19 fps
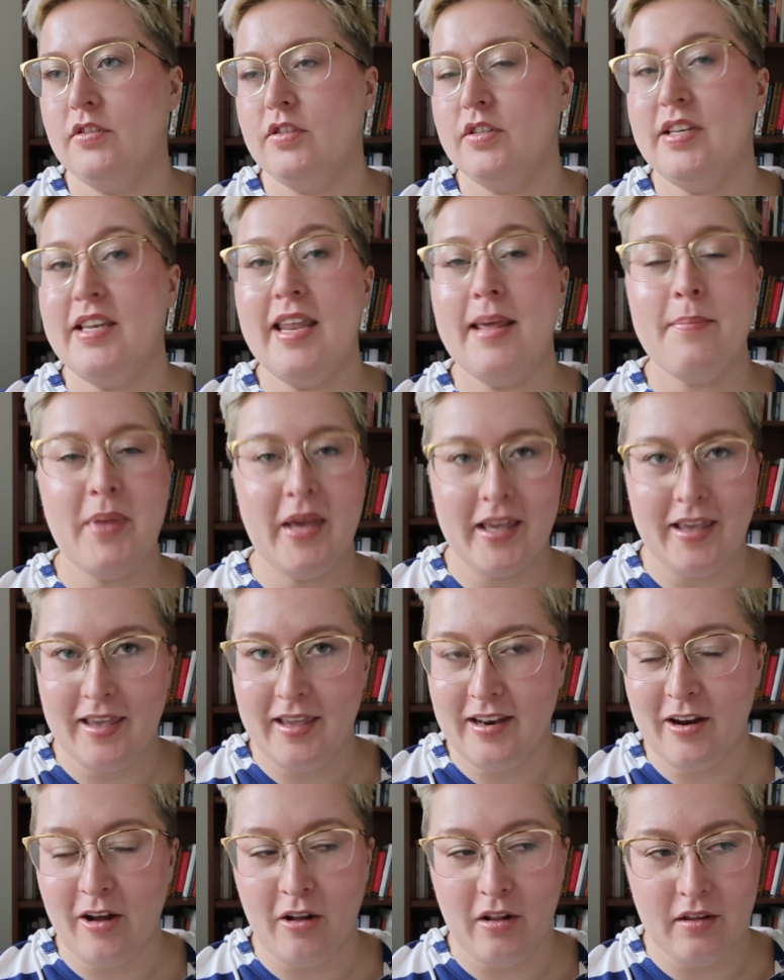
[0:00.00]

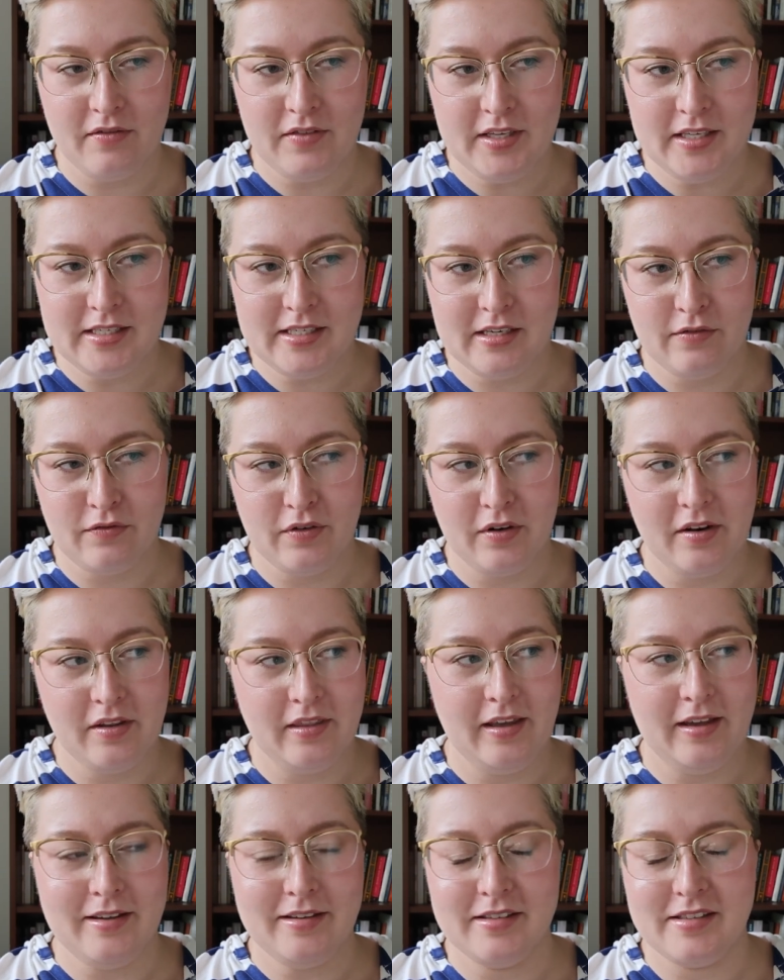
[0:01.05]
nitpicking all of these different
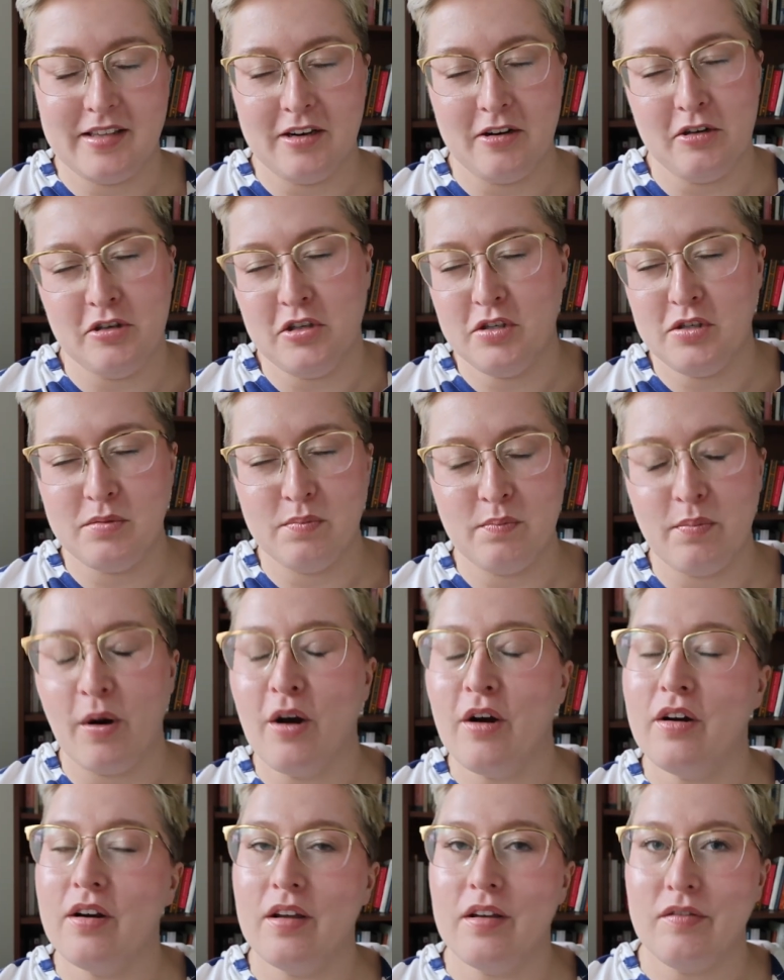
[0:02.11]
things that are just
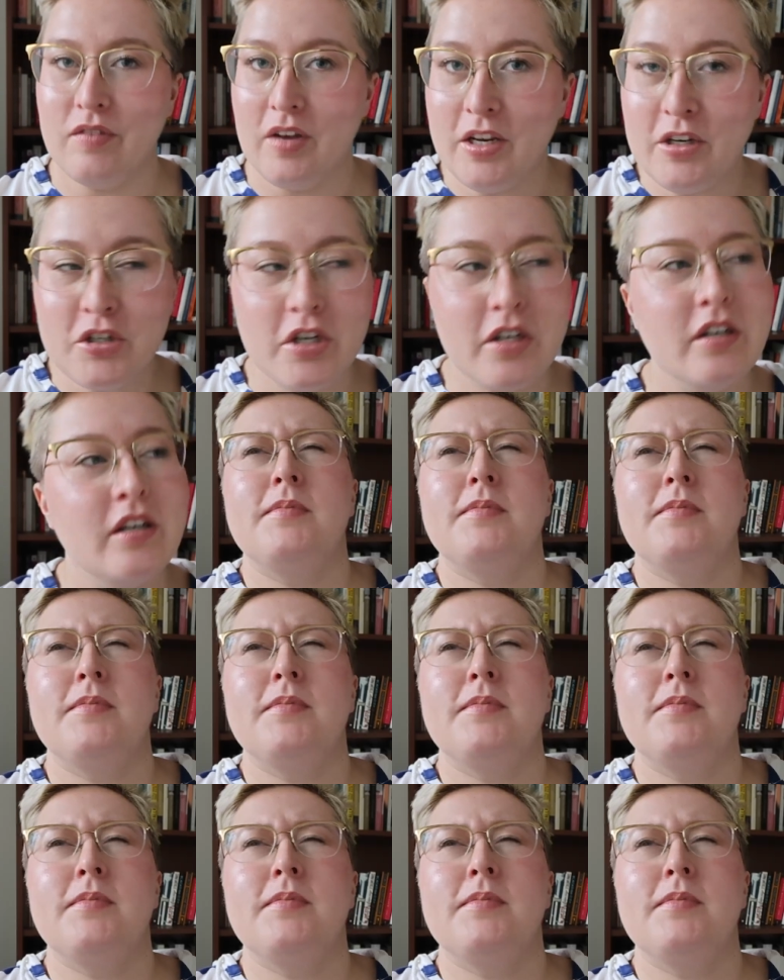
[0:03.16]
part of nature.